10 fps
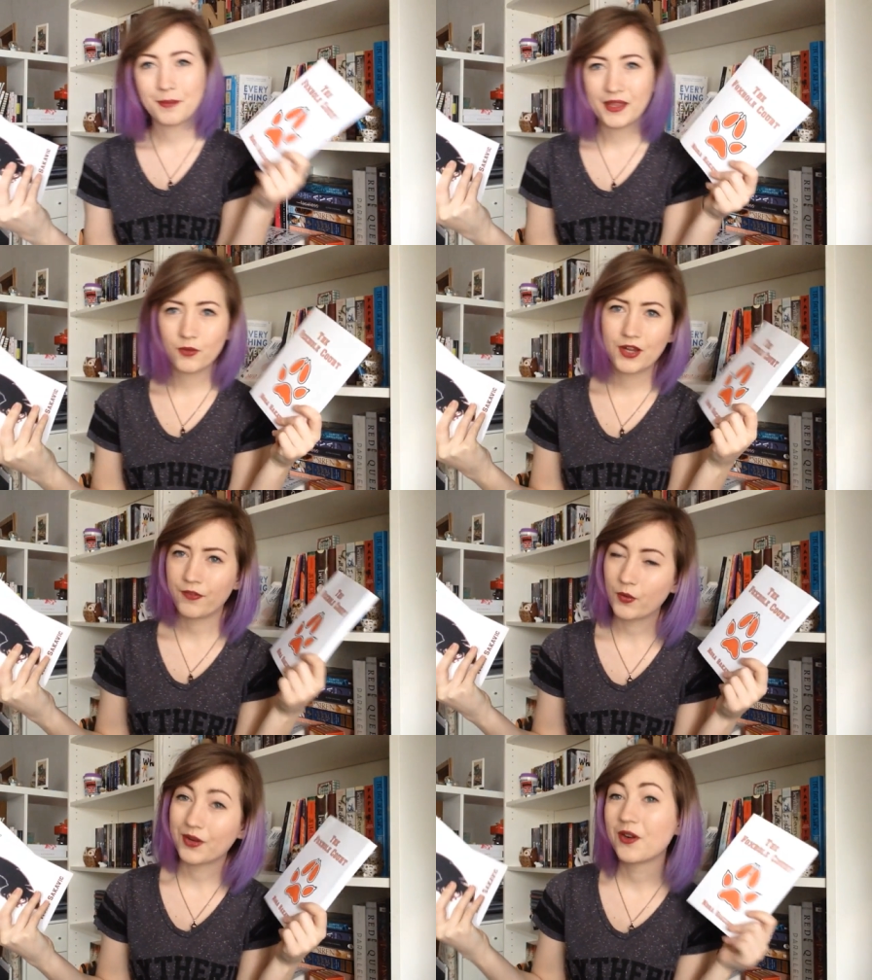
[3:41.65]
by the way,
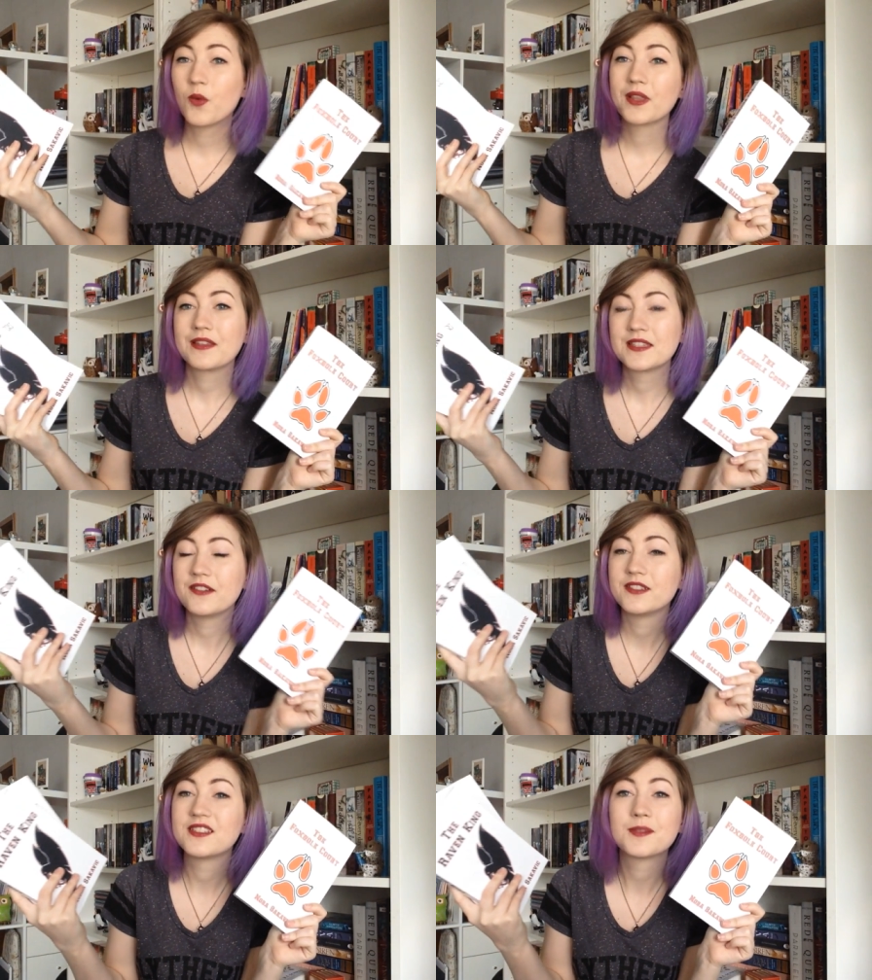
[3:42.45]
if you want to know what the
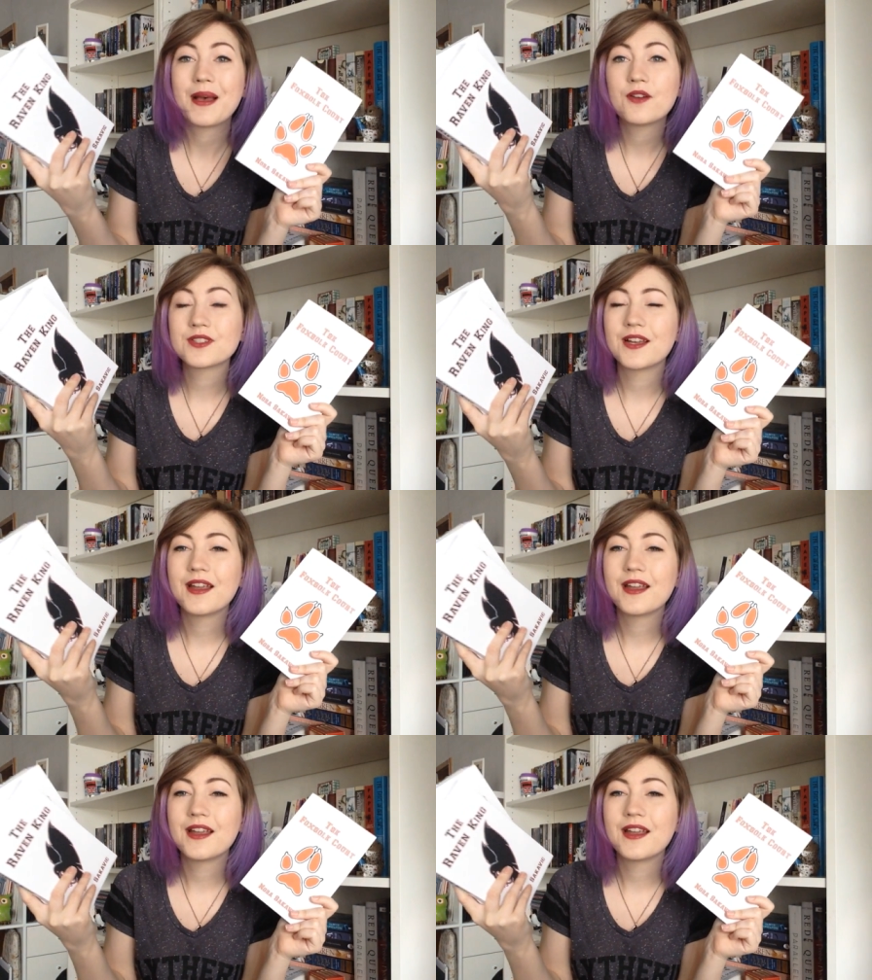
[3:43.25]
series is about,